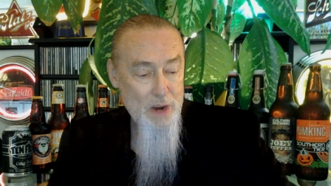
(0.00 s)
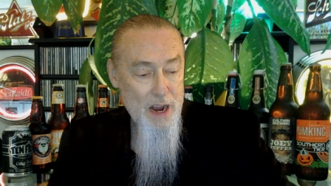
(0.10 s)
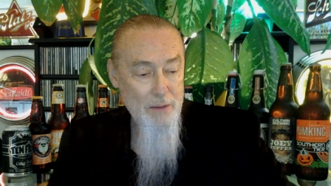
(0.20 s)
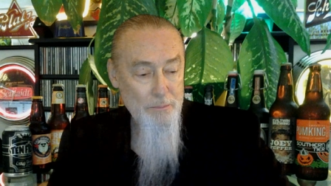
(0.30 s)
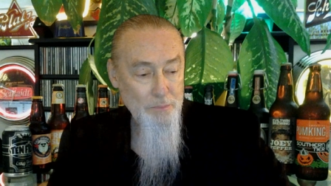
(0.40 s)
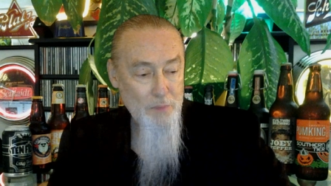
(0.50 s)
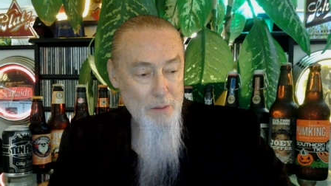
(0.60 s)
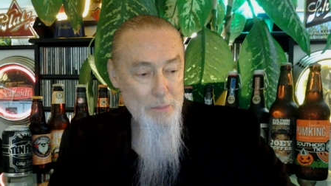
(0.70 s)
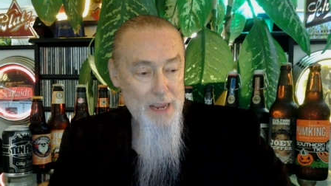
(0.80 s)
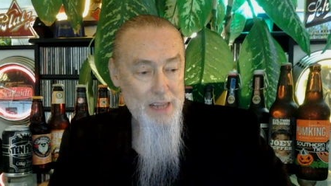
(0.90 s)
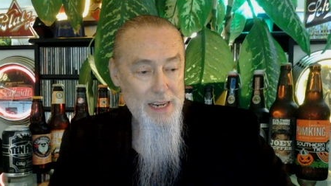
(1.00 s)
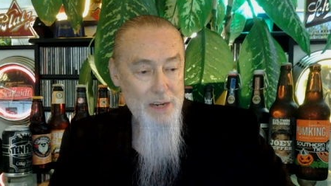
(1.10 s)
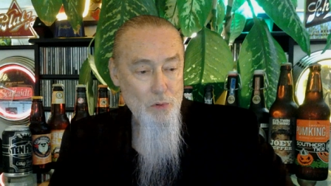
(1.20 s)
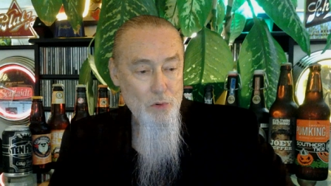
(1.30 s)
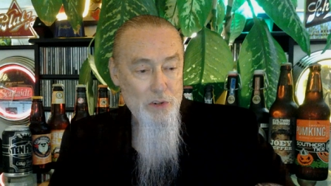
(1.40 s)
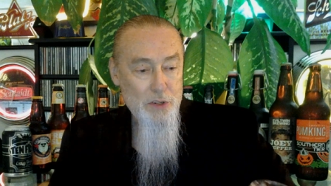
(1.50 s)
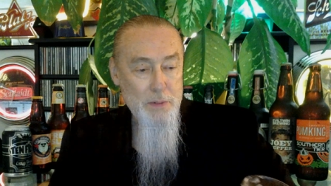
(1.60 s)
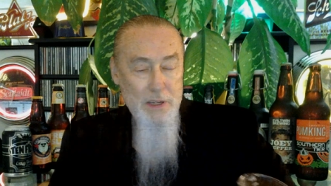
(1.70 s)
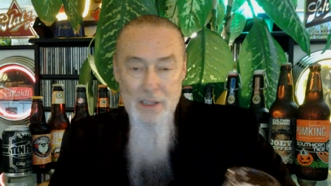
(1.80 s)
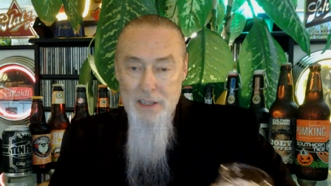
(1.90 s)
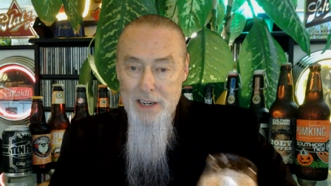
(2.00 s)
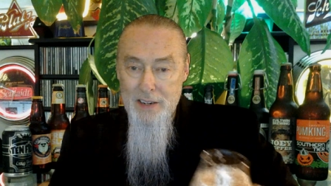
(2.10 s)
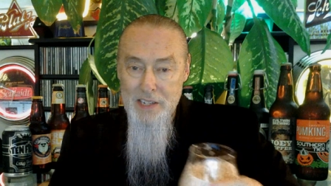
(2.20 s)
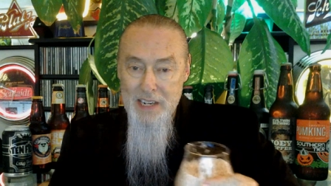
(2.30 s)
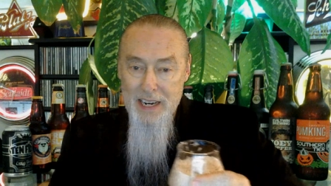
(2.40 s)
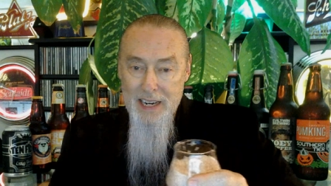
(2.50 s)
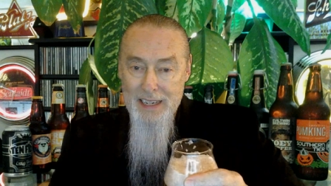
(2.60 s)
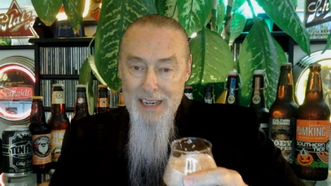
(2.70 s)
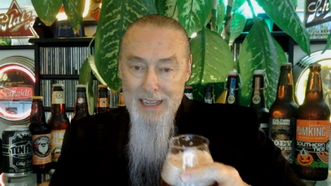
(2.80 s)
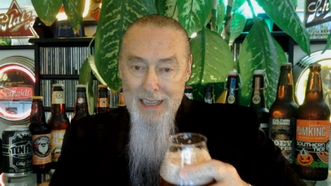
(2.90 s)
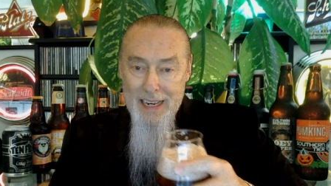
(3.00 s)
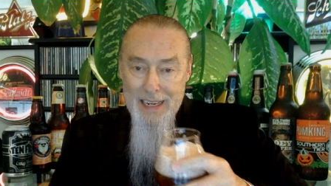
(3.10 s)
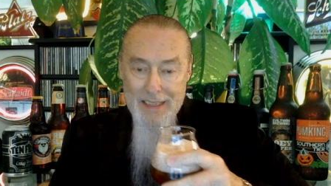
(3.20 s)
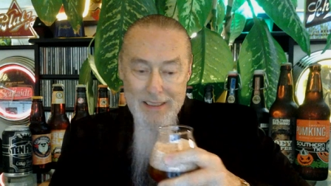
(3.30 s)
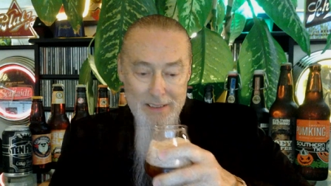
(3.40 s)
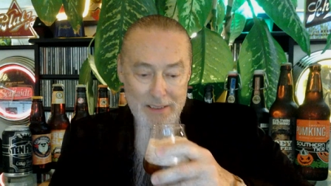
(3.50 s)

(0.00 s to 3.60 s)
Wow, man, that orange peel in there is kicking. I like it.